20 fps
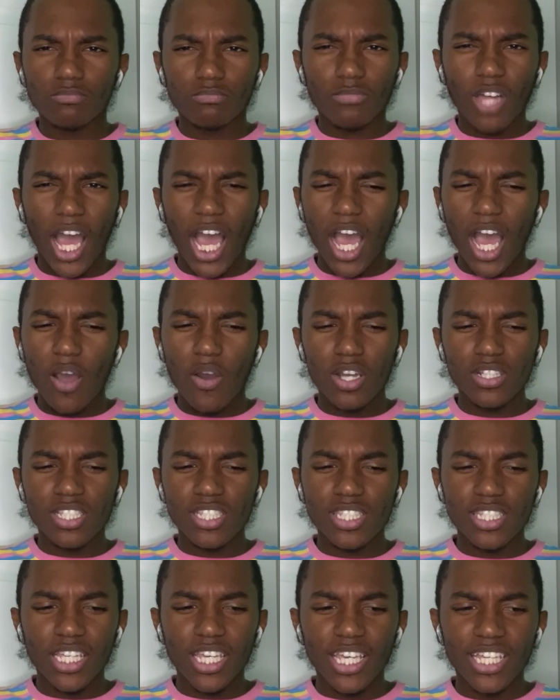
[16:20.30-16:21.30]
I don't
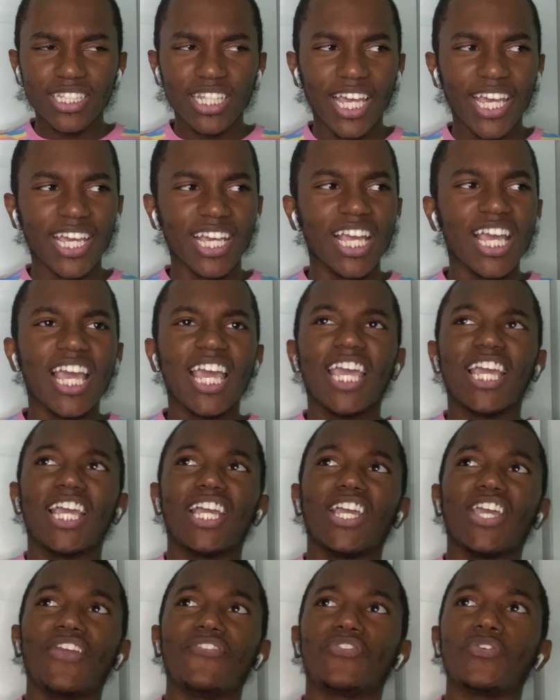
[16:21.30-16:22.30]
understand. Like,
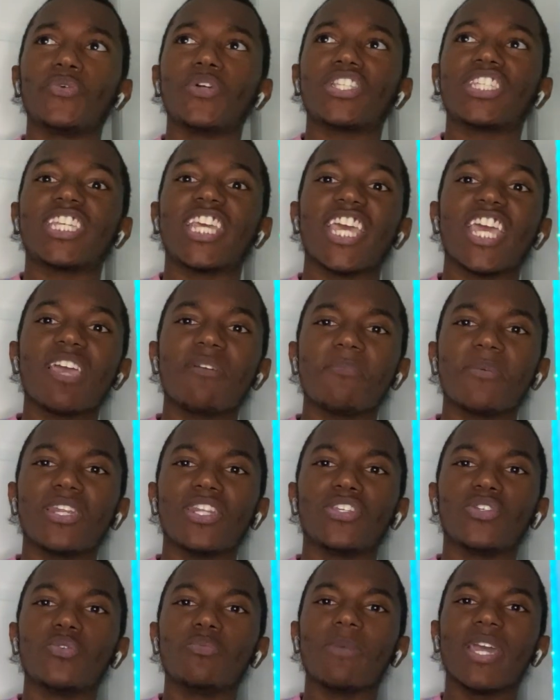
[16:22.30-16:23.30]
if you a chairman and
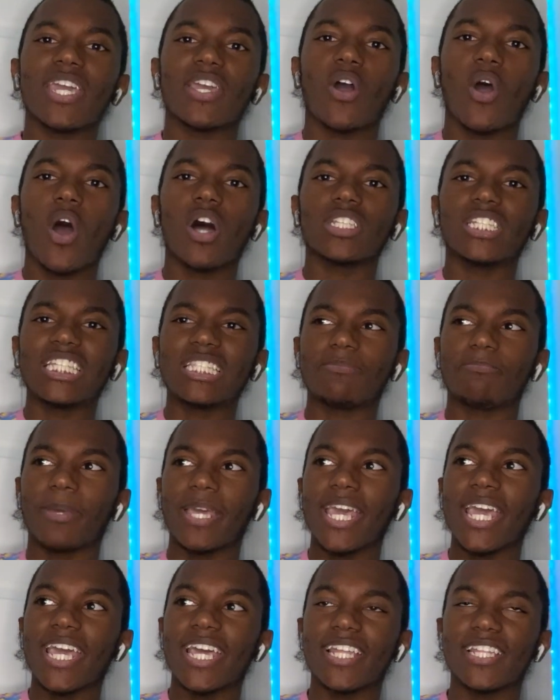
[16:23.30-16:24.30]
you making all these
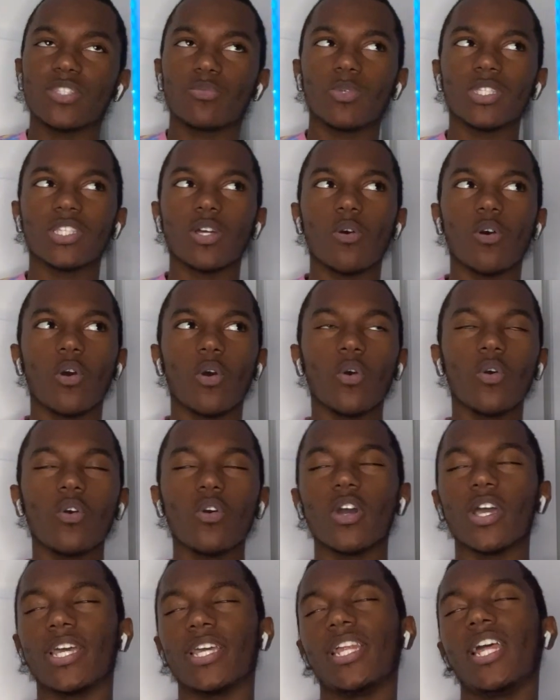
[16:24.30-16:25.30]
bands, what's going
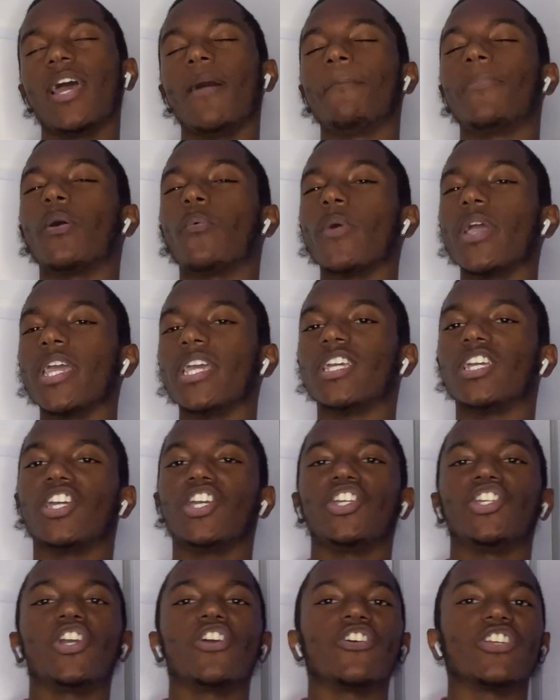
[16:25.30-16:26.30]
on? But wait,
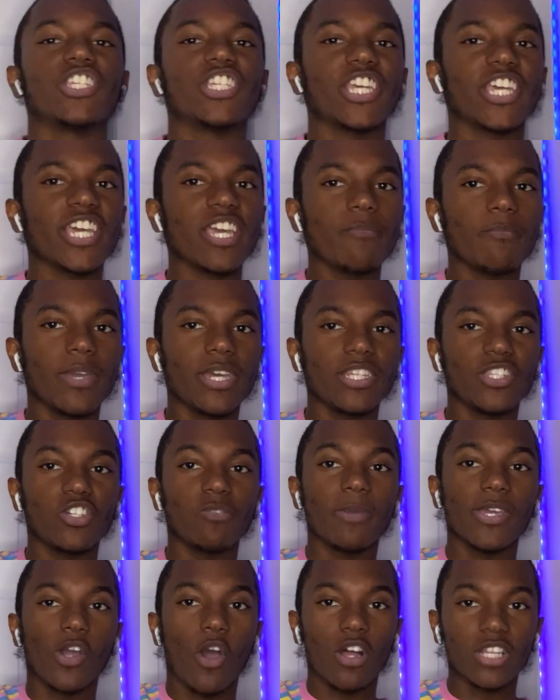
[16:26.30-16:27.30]
you're a chairman and you're
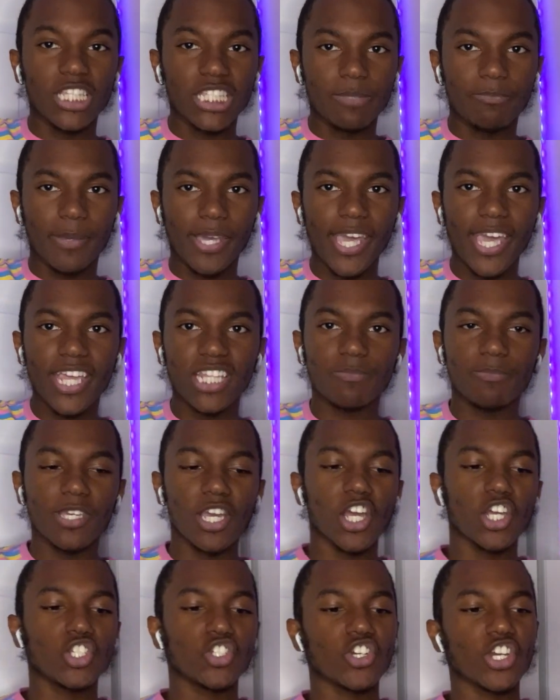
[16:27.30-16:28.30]
making all these bands
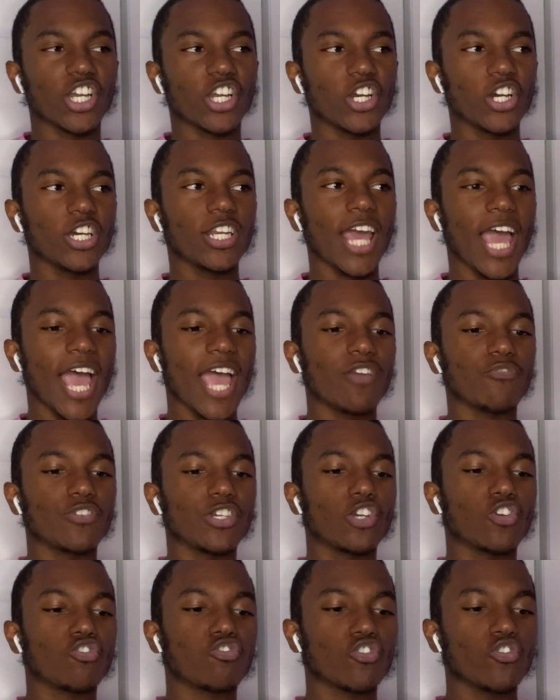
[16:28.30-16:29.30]
because you're good at
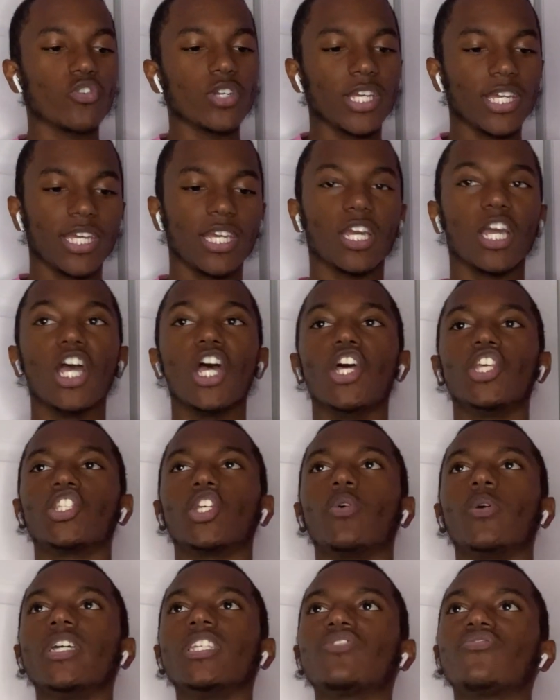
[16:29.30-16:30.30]
recruiting. So
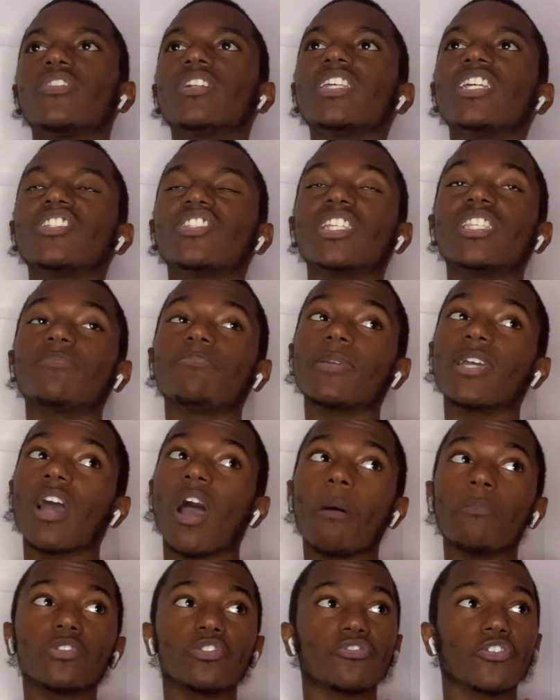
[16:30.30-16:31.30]
it's really just
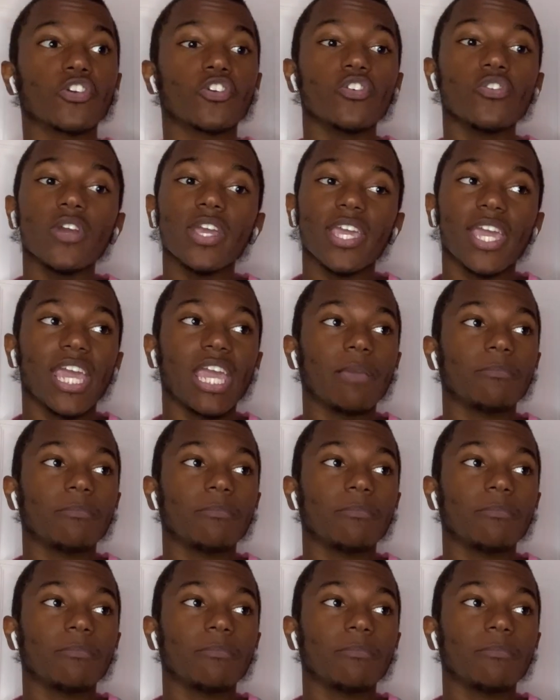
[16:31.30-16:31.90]
becomes a recruiting game.